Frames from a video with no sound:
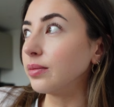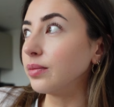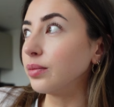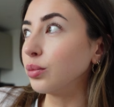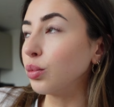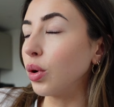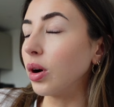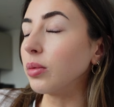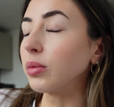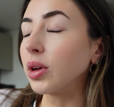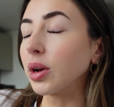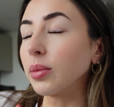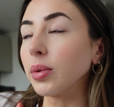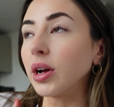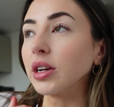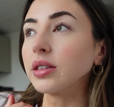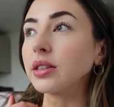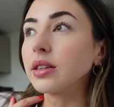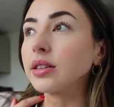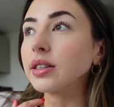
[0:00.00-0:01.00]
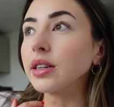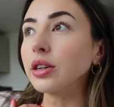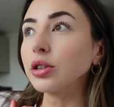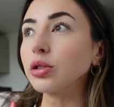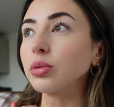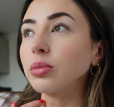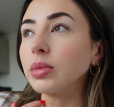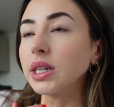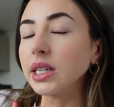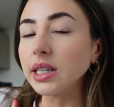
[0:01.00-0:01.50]
what I'm going to post on
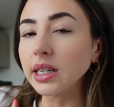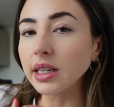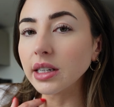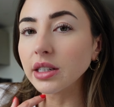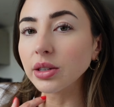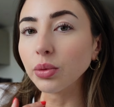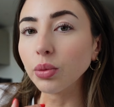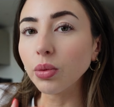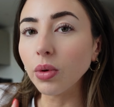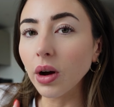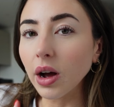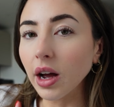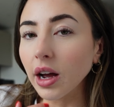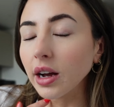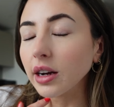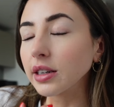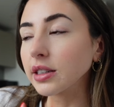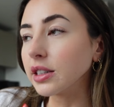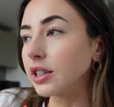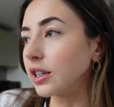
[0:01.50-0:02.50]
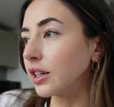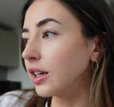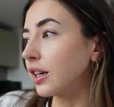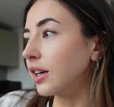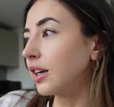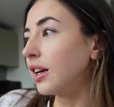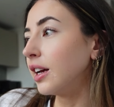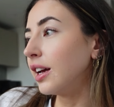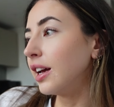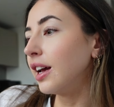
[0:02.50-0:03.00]
social media to work to